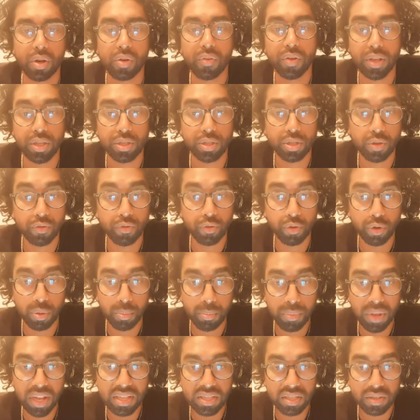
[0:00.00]
Alright, so for
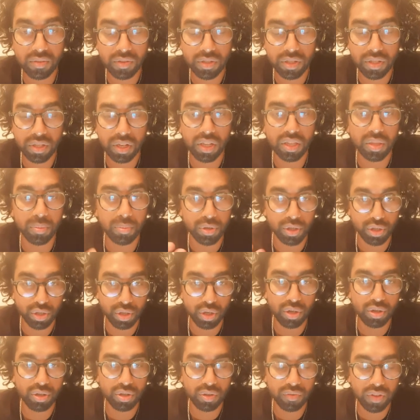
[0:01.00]
a massive star, the
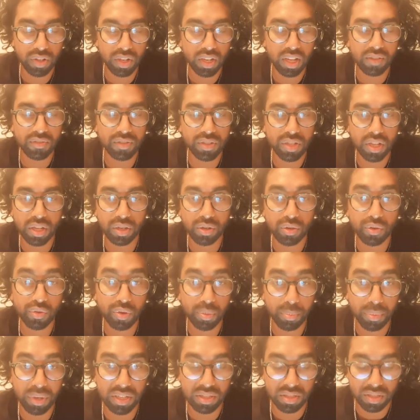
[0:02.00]
majority of the life cycle
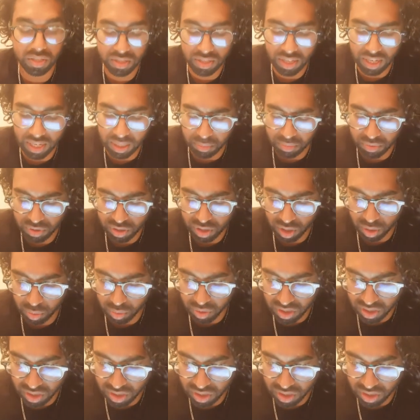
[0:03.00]
remains the same. So